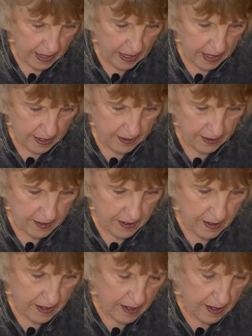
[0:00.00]
and
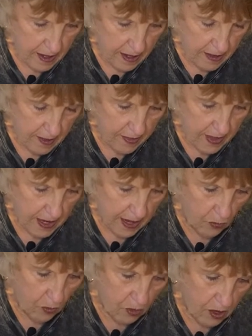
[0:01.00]
then
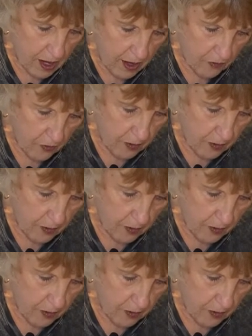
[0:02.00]
I will cover